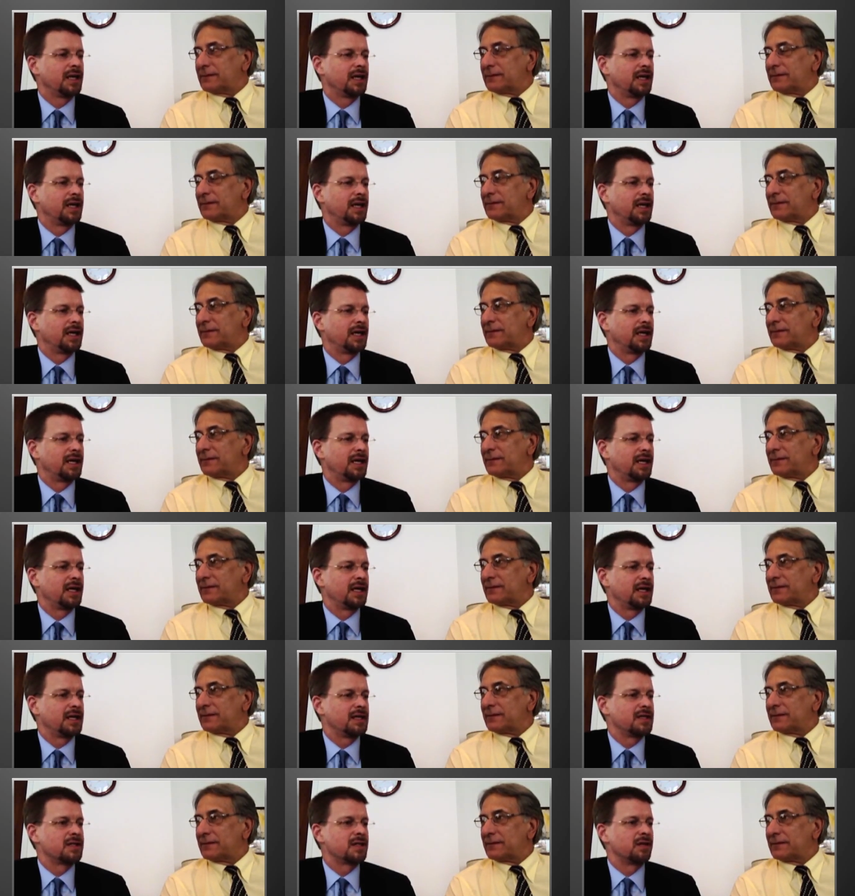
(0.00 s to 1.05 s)
Speaker 1: it, it,
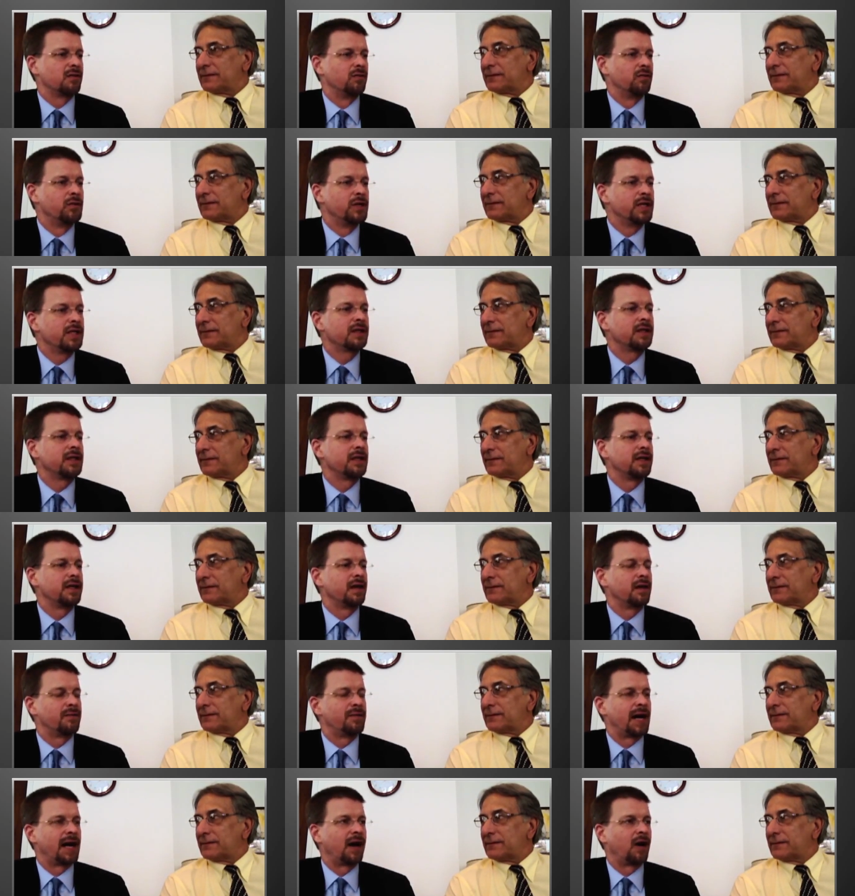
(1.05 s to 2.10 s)
it is really
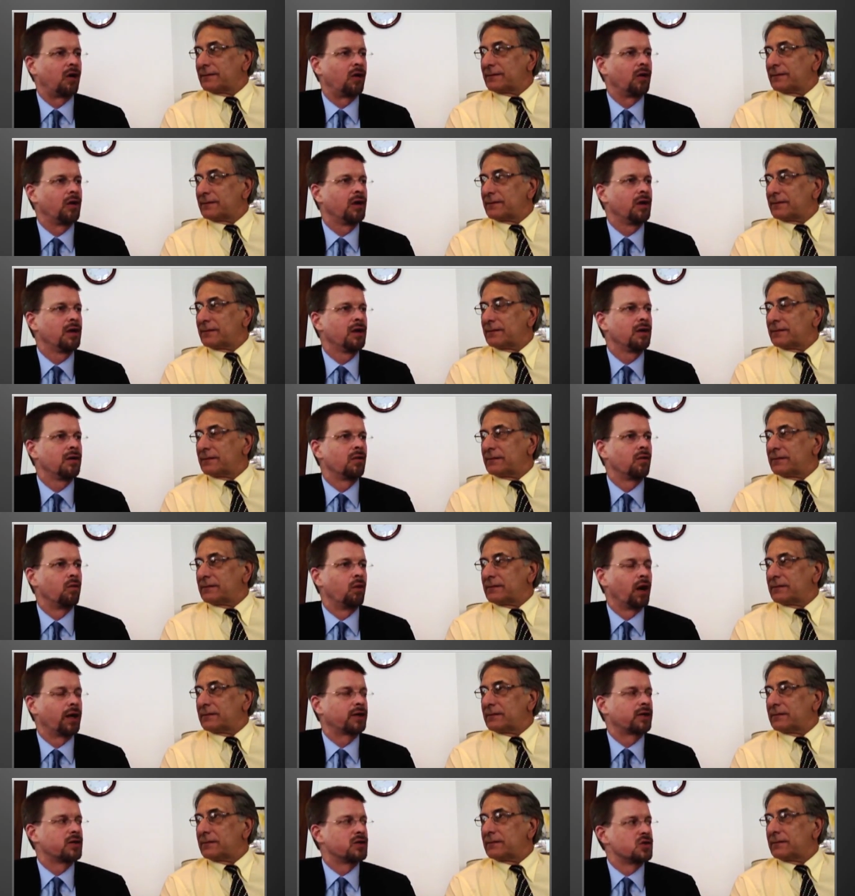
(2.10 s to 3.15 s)
about
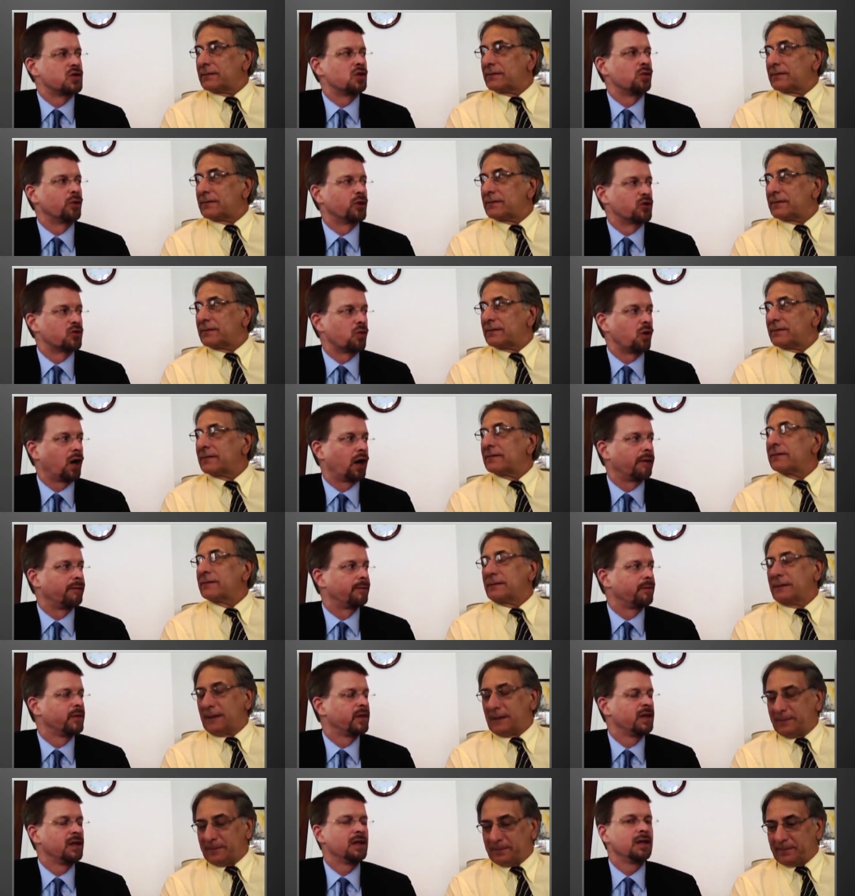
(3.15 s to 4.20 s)
what consumers want.
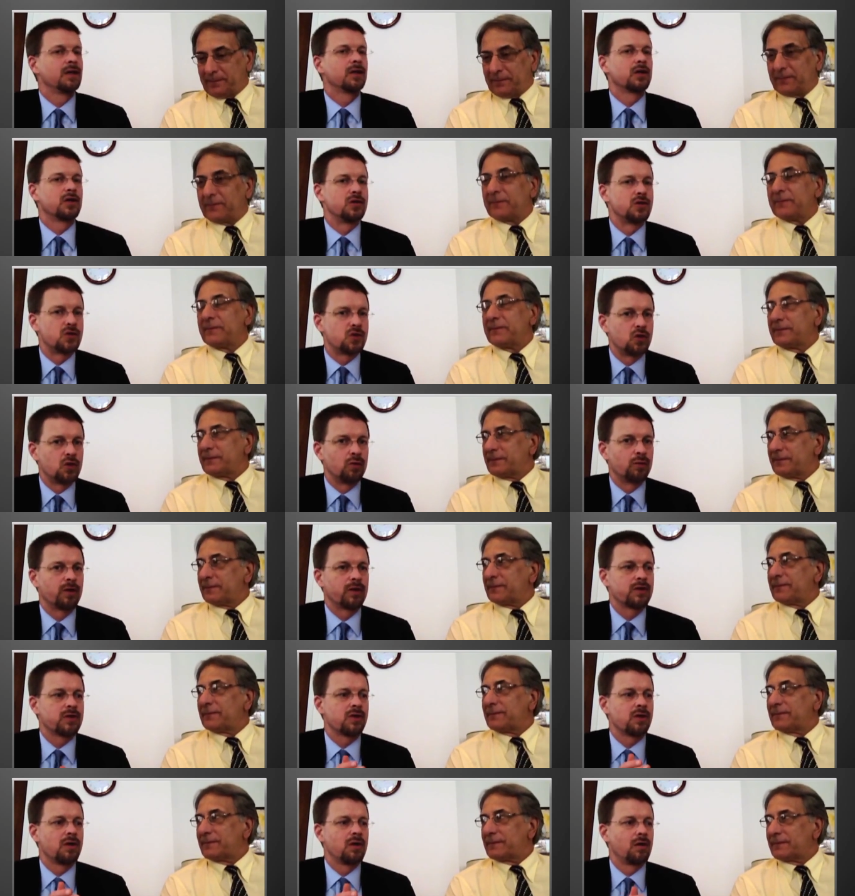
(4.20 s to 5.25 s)

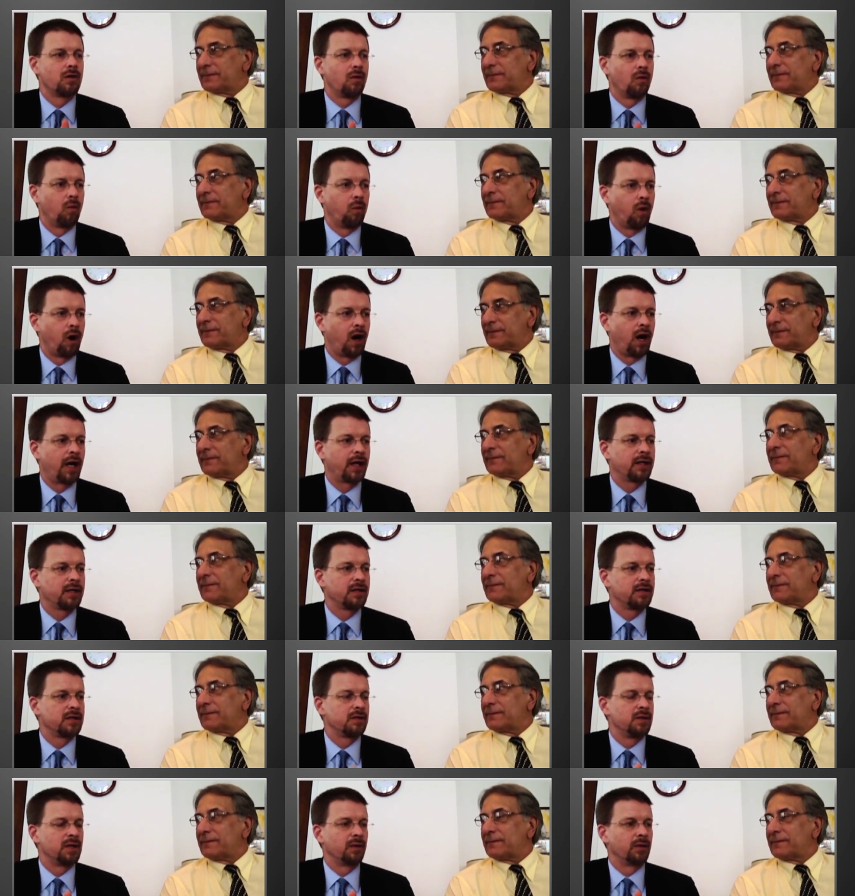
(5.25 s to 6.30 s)
Consumers want
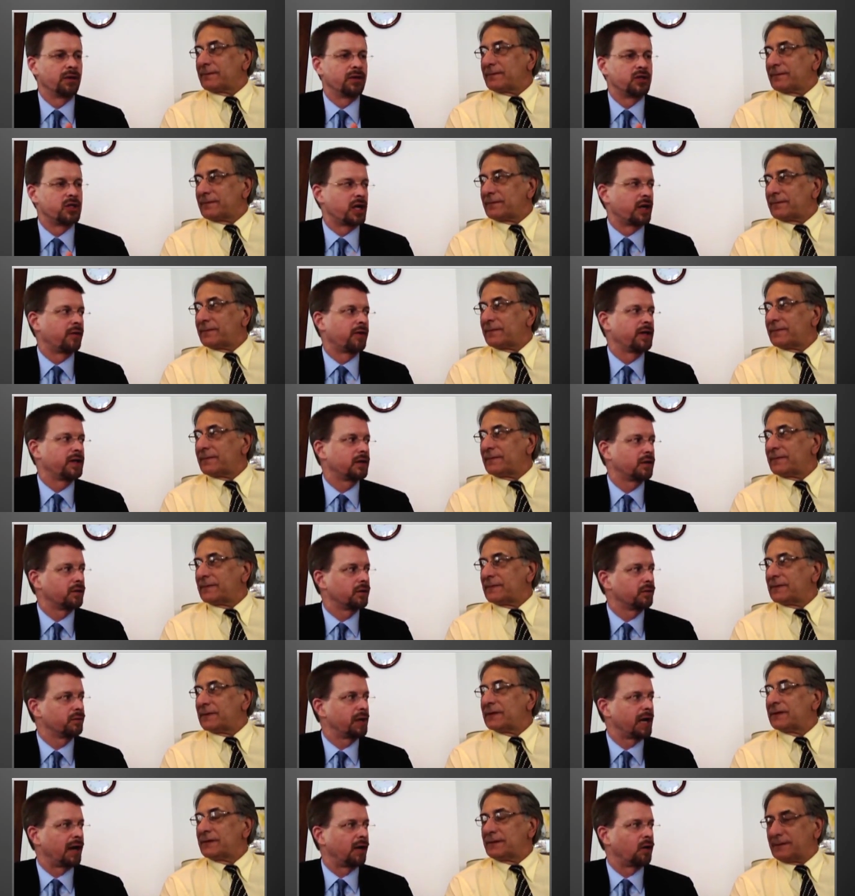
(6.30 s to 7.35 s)
to be able to generate
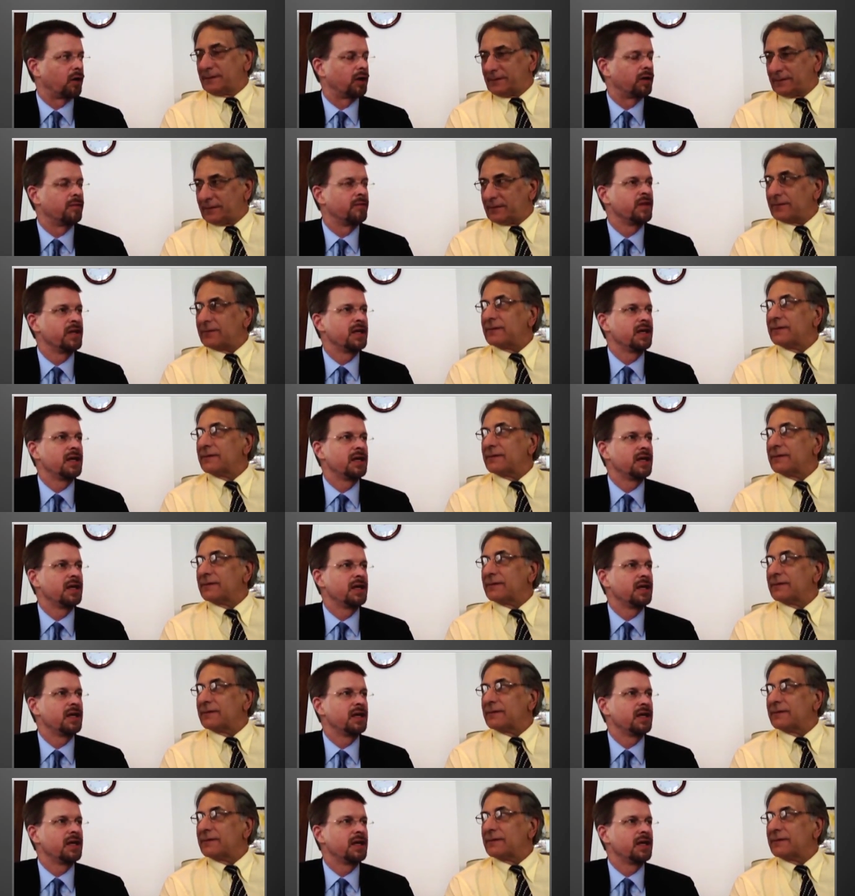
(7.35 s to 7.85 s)
their own power,